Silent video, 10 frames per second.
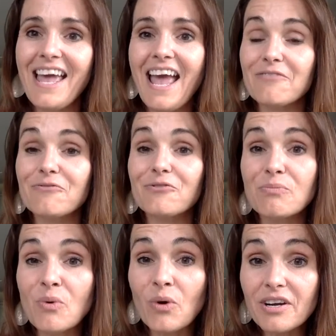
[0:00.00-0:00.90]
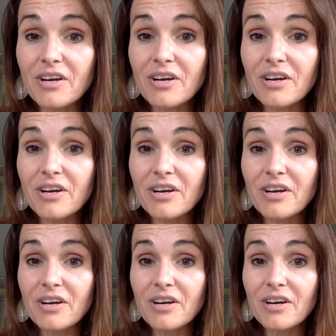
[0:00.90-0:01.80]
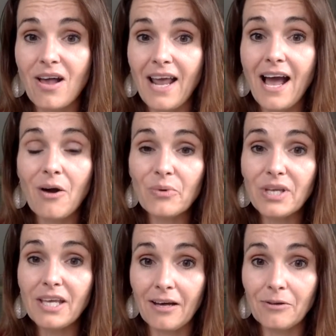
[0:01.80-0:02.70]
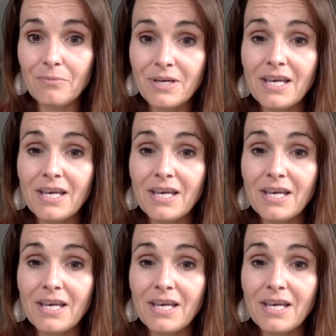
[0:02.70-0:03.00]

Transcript: And for more on how we help